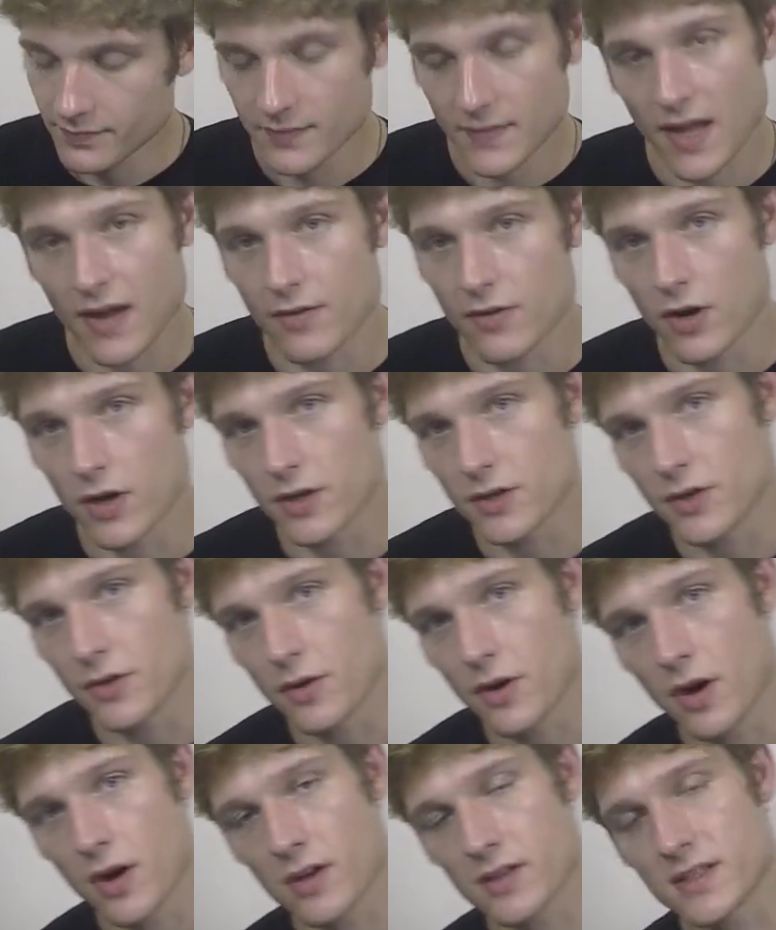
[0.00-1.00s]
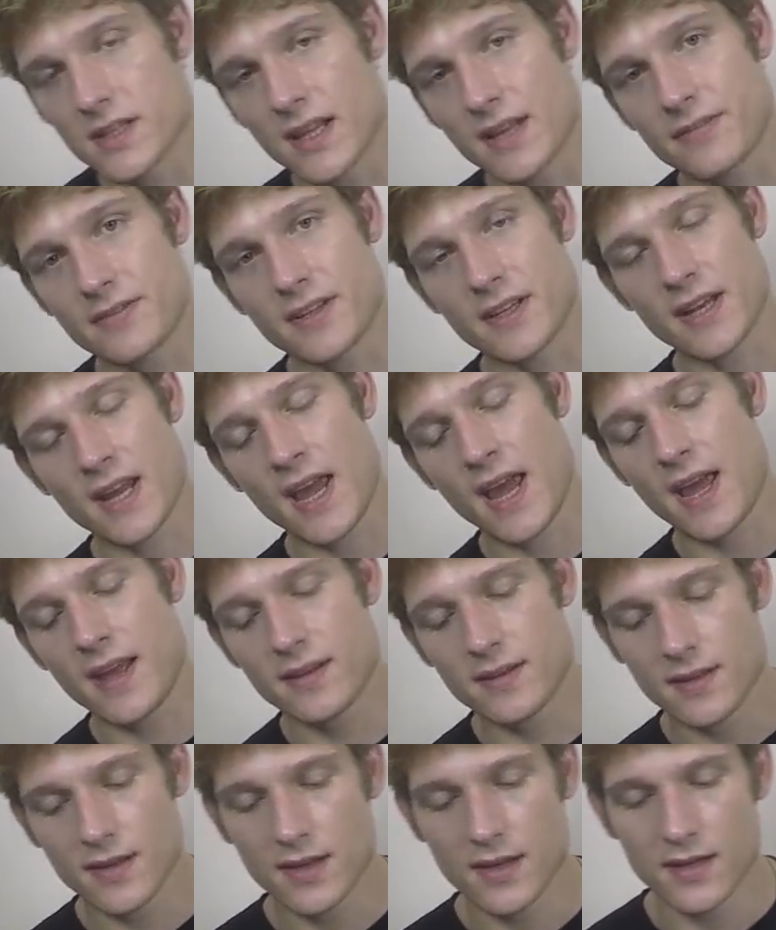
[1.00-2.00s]
Now I've got no cards left in
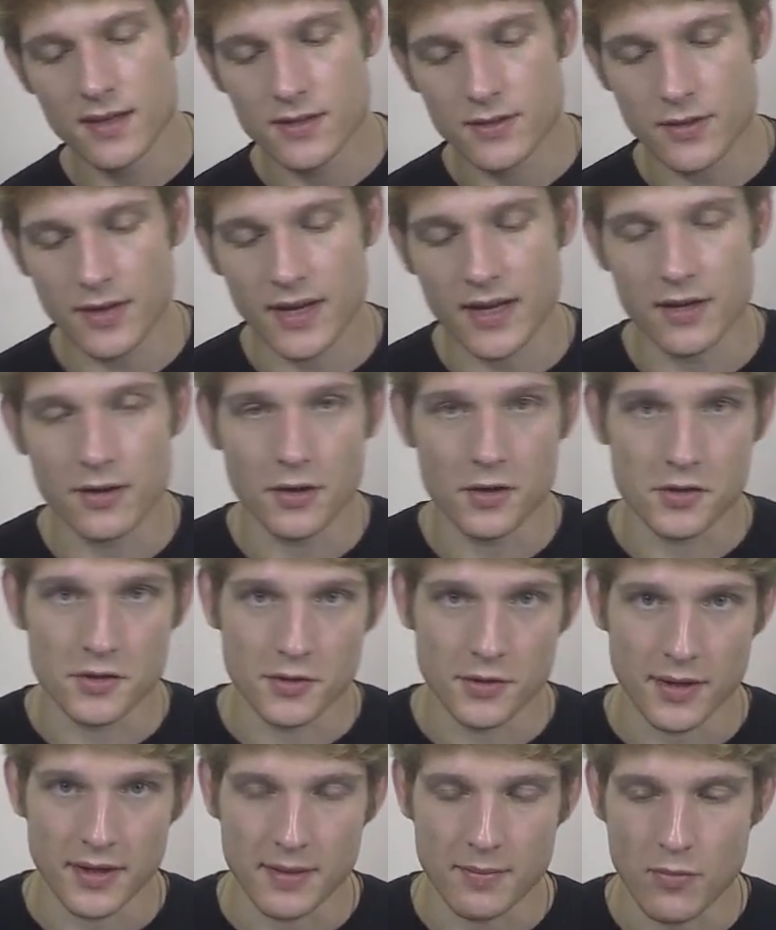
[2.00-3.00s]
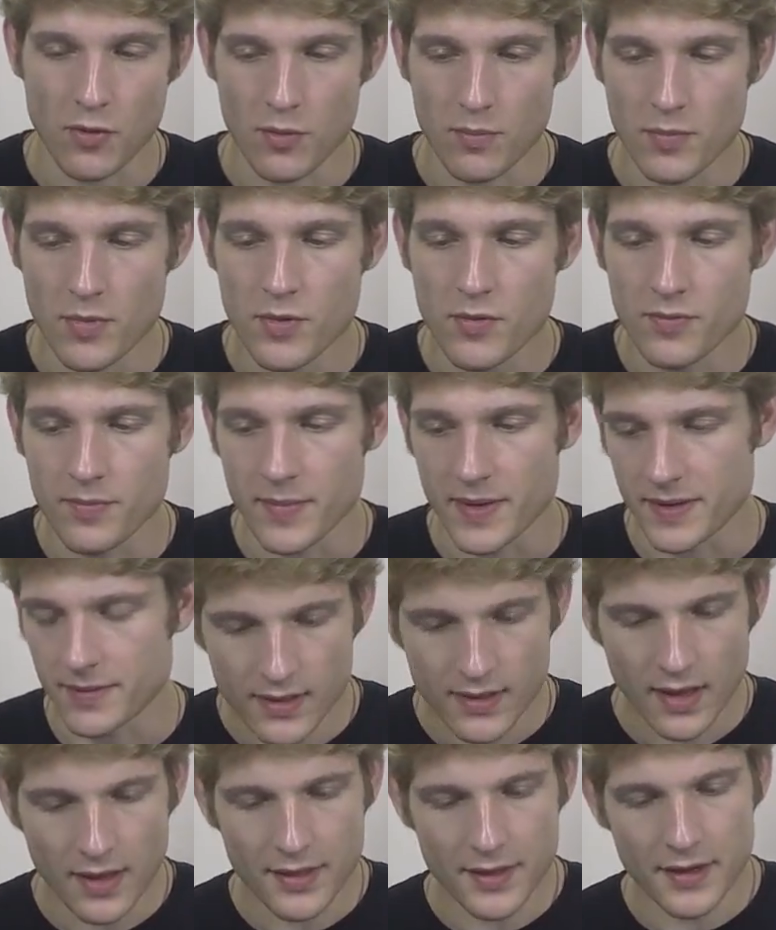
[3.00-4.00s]
hand, so I cannot do any more
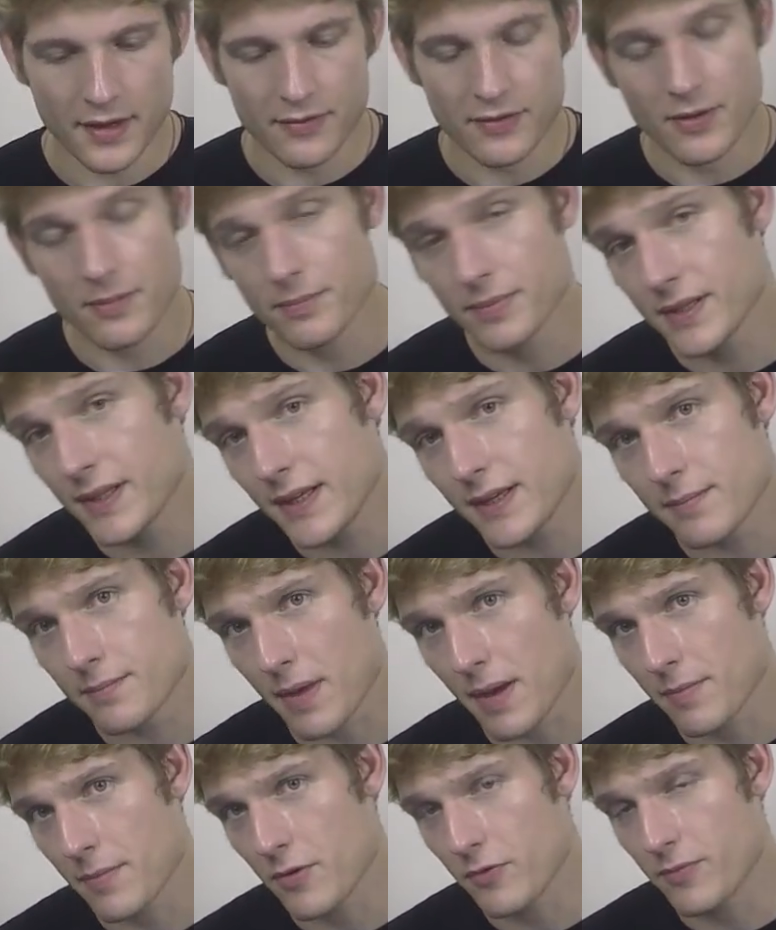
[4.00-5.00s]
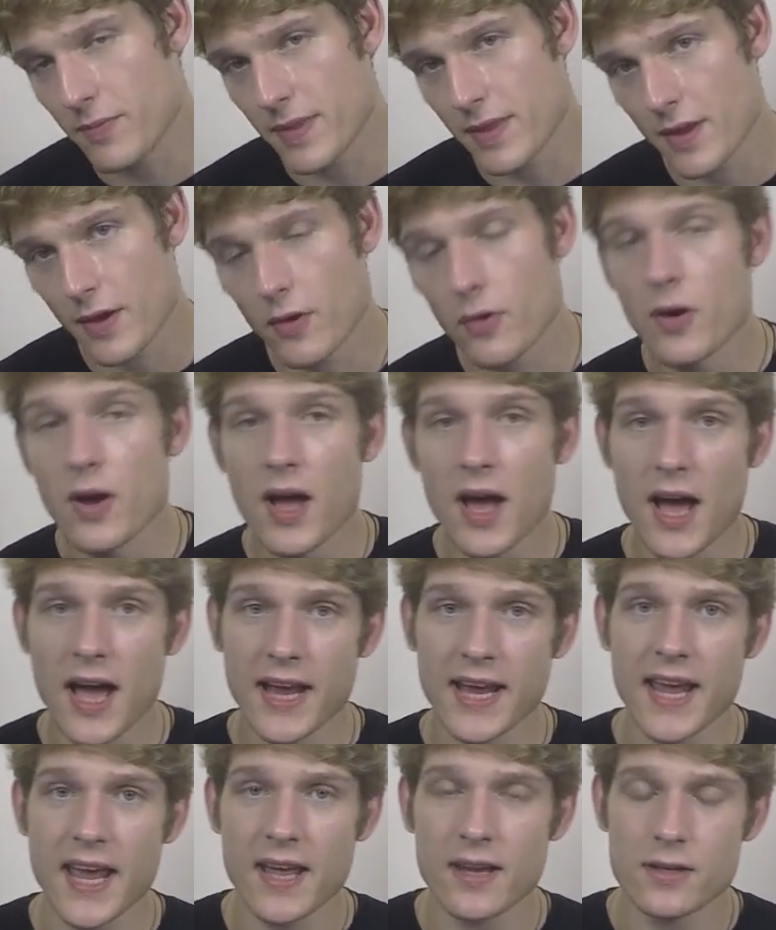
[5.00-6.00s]
movement. Now that I've completed my movement though, I
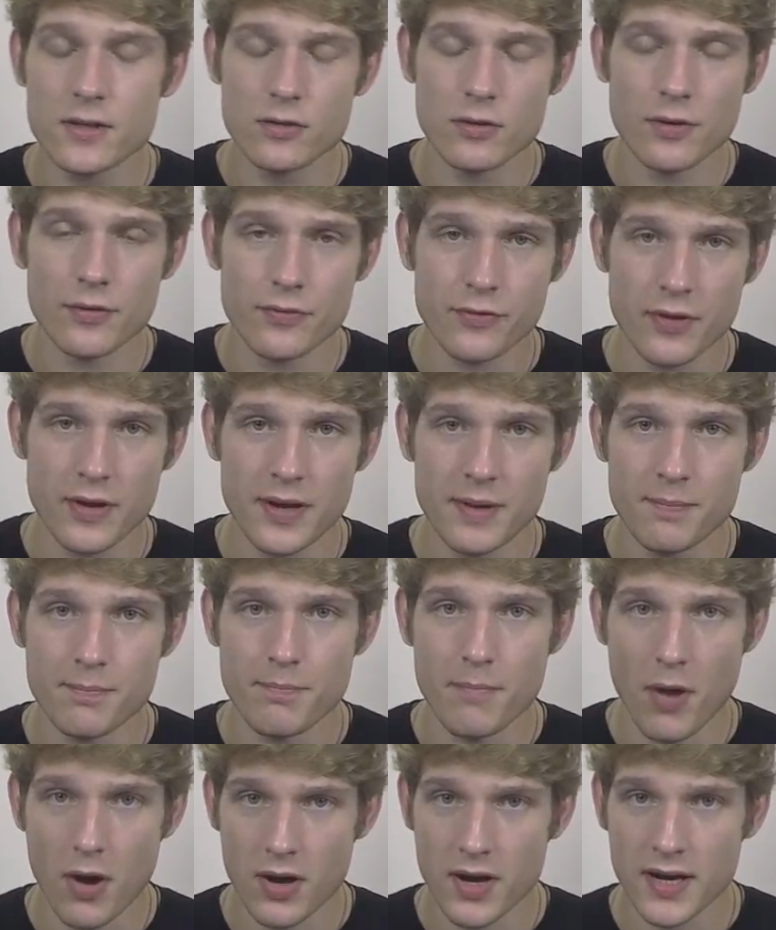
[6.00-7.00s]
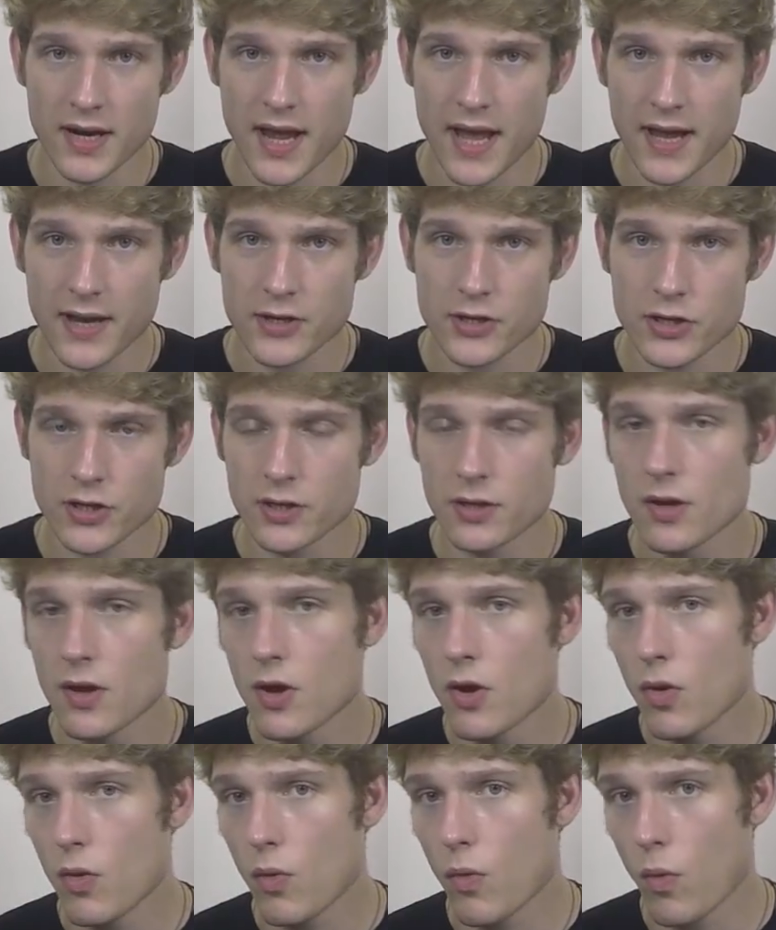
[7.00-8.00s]
can do a free market action
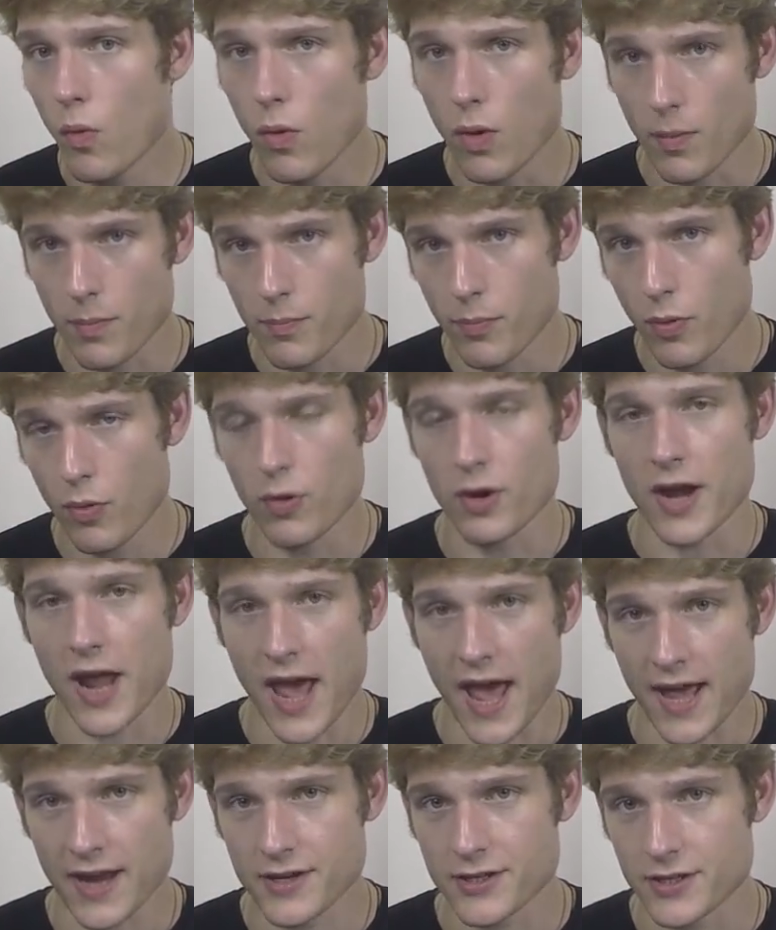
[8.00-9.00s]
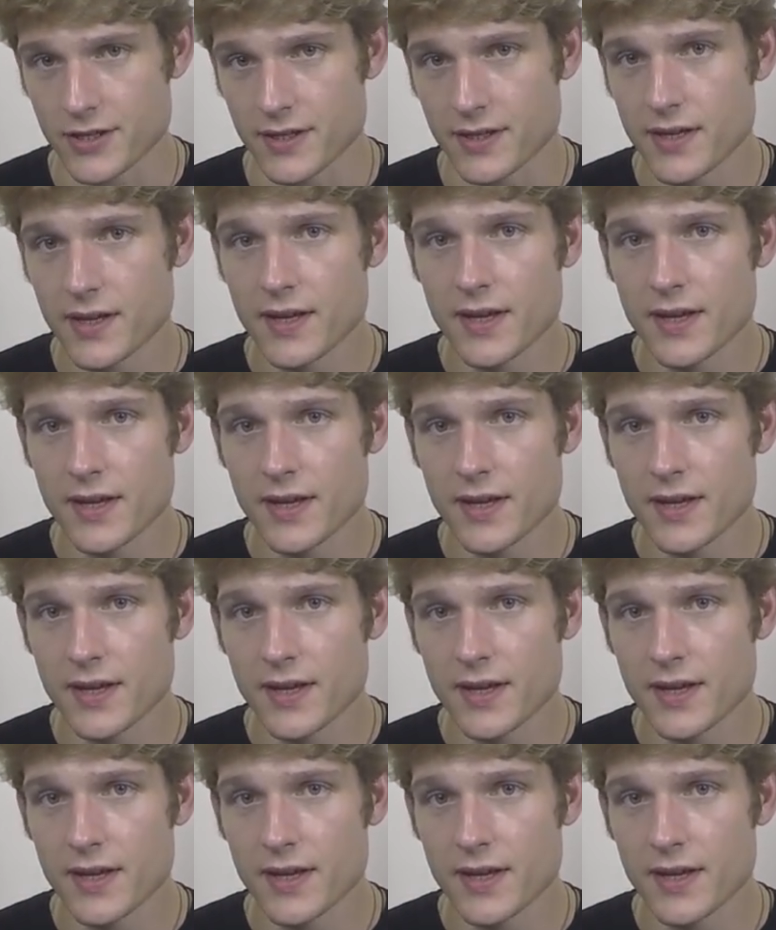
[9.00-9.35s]
or port action.